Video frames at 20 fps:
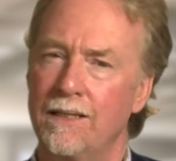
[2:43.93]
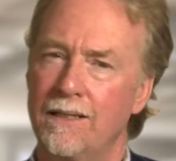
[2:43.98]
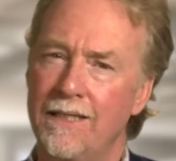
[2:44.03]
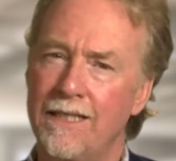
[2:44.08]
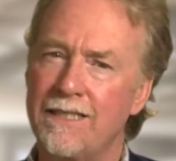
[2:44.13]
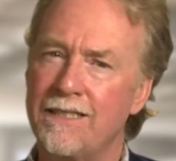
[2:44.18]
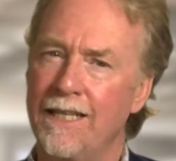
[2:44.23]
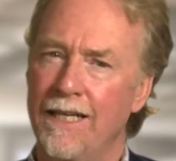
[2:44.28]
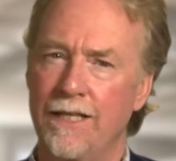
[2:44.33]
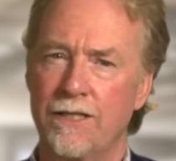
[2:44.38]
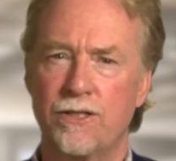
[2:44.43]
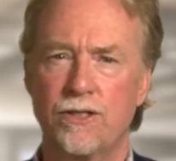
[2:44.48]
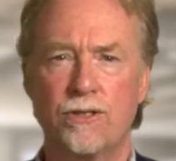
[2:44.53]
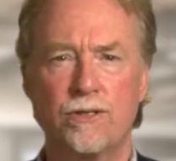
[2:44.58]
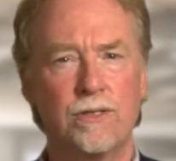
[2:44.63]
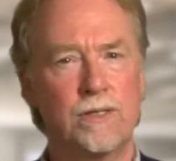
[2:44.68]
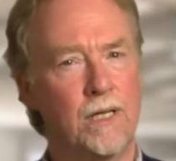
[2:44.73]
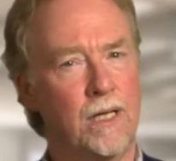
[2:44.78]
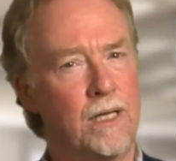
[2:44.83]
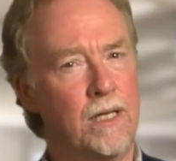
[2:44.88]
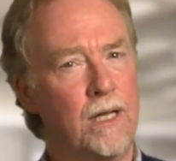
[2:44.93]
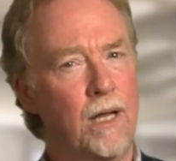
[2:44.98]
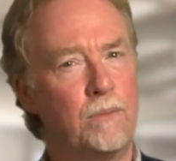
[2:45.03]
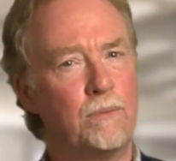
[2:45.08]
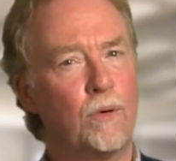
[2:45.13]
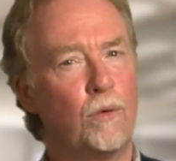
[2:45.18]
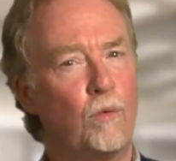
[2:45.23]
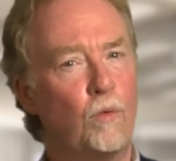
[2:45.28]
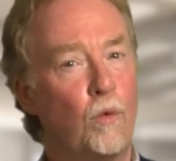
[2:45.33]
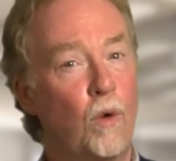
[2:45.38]
This answers the
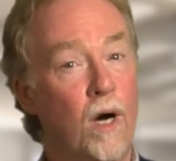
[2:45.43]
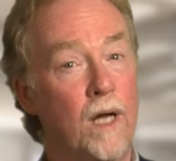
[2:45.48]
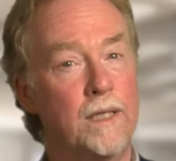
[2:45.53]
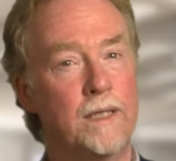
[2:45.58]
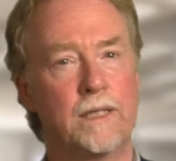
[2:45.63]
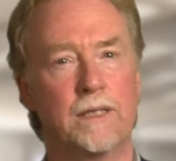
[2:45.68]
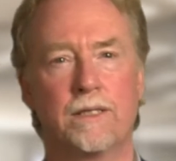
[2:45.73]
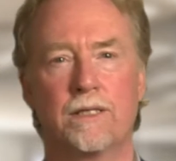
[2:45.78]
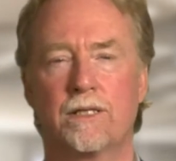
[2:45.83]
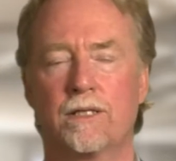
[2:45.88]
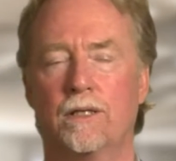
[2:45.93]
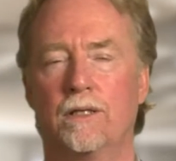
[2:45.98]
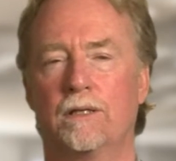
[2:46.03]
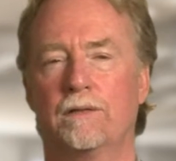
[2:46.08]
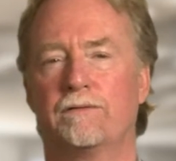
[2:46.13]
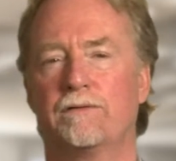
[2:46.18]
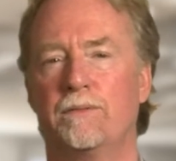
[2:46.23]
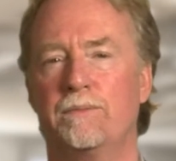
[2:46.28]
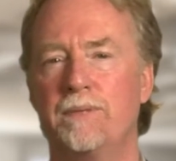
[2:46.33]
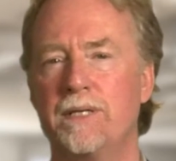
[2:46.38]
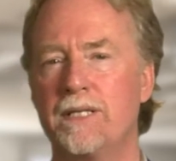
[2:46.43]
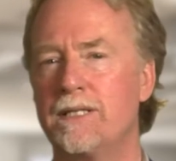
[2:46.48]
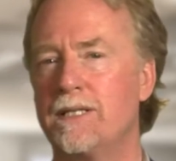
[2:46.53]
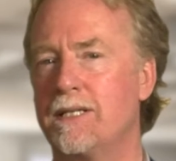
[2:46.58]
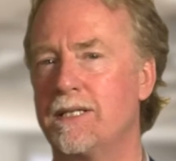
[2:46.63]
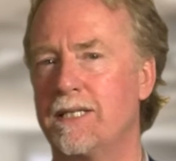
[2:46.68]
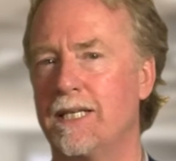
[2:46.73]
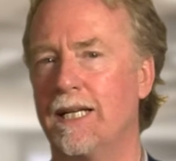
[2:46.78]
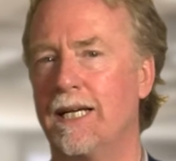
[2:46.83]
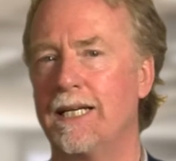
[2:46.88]
#1 concern for
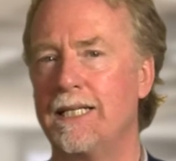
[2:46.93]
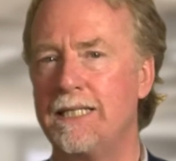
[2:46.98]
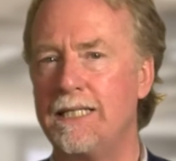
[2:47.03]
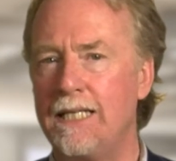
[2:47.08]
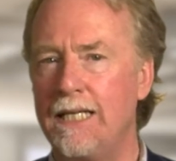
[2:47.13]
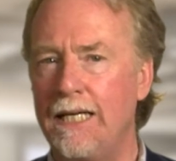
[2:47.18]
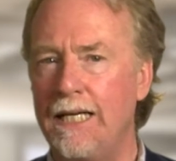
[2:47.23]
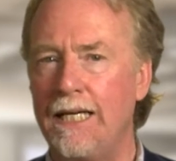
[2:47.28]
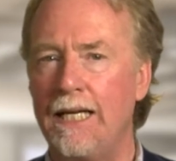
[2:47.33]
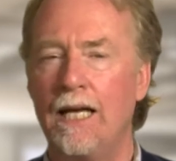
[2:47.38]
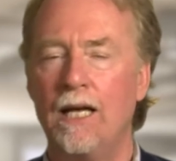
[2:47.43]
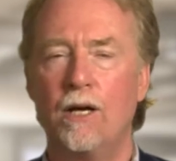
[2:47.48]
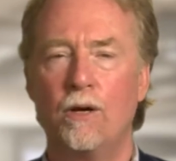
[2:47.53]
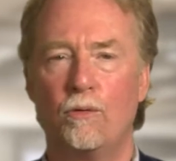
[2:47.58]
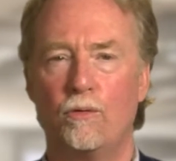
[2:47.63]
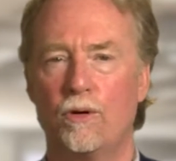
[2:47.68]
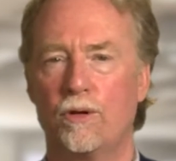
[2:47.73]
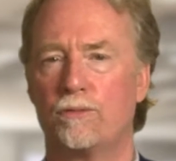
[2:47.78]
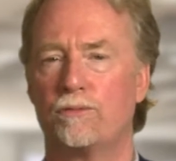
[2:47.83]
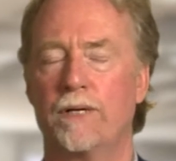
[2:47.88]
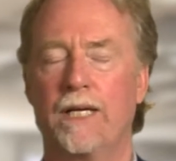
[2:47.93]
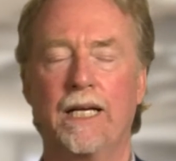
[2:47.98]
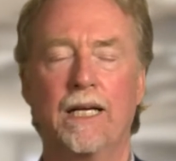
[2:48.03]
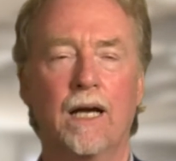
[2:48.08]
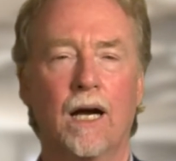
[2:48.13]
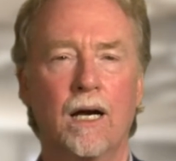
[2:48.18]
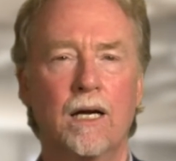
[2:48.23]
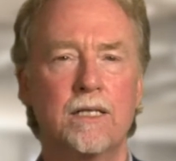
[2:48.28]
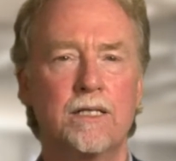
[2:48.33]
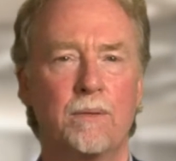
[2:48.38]
business and IT with
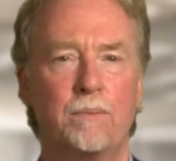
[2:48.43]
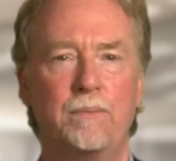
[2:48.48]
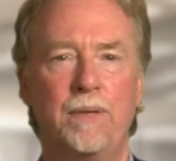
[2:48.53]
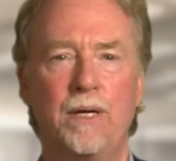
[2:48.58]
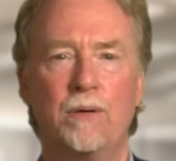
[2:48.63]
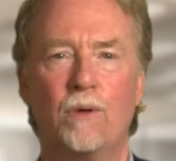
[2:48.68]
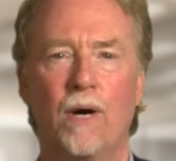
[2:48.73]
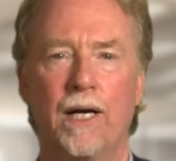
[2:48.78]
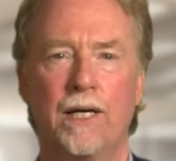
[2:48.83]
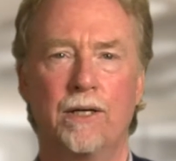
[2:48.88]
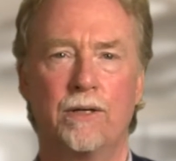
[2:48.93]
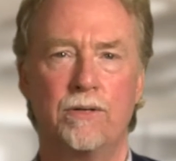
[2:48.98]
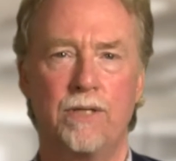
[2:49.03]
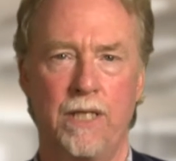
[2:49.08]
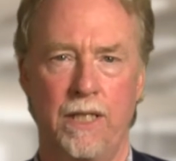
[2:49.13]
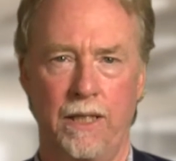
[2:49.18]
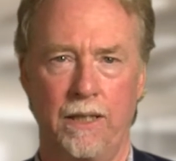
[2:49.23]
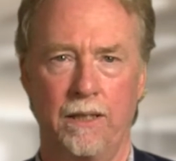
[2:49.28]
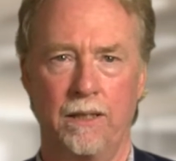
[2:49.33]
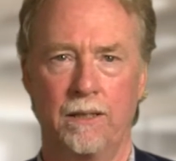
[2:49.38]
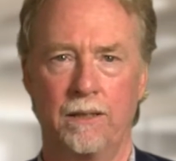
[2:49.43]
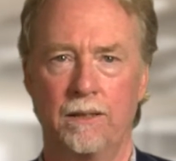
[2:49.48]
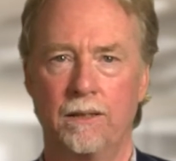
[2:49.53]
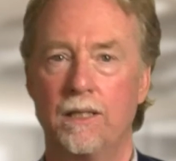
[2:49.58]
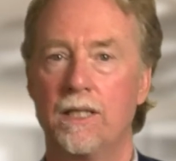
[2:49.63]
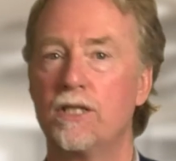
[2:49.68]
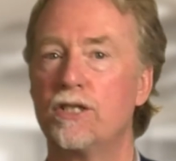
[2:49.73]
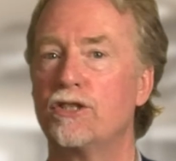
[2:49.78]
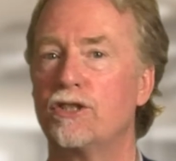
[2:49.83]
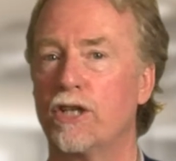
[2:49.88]
regard to BYOD,
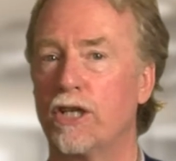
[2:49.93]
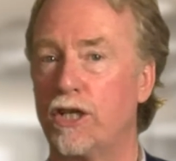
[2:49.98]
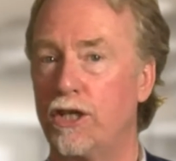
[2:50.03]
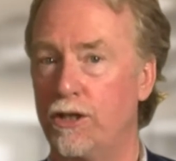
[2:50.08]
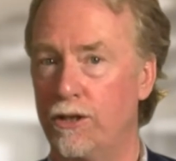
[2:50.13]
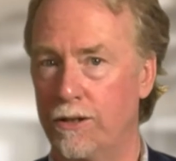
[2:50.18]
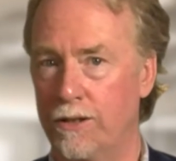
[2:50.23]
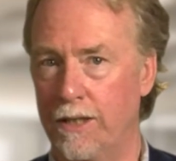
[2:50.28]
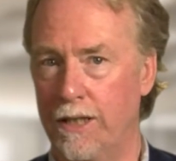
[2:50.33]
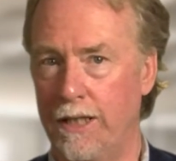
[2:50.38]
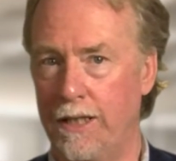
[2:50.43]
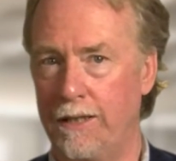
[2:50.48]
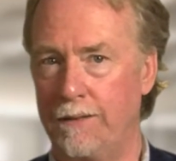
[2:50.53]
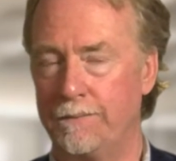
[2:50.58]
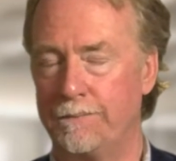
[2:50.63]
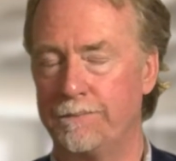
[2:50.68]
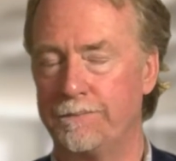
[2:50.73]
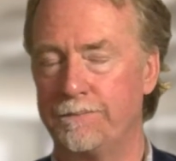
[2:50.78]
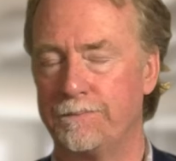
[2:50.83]
security.